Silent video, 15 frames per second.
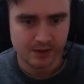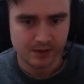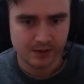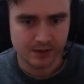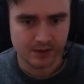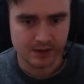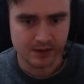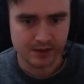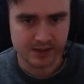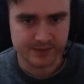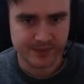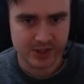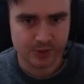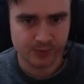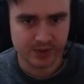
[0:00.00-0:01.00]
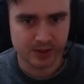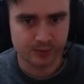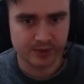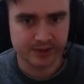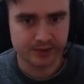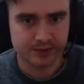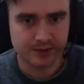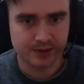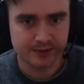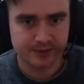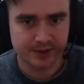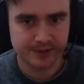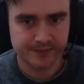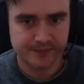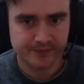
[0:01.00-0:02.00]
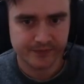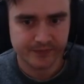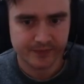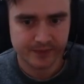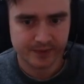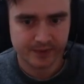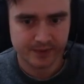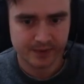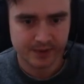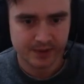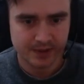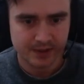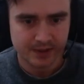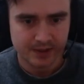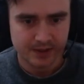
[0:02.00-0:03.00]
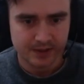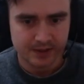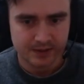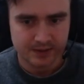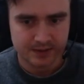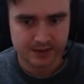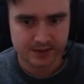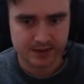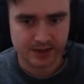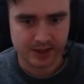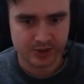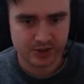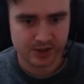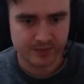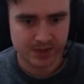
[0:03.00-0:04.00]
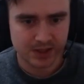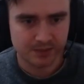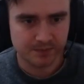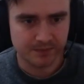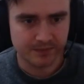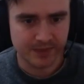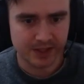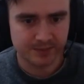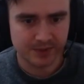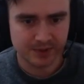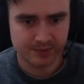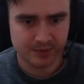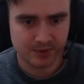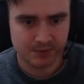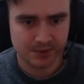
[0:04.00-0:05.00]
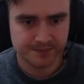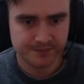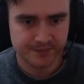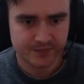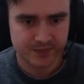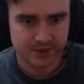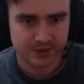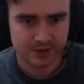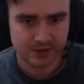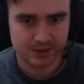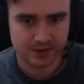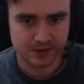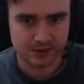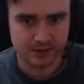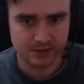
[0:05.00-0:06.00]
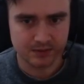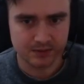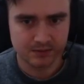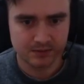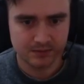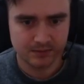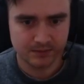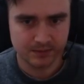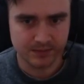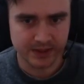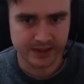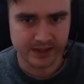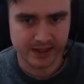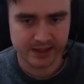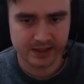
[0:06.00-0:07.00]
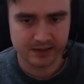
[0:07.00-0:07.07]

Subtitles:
And as mentioned, we got a really good curve here. Sergeant Demand might be a problem, so but yeah, I got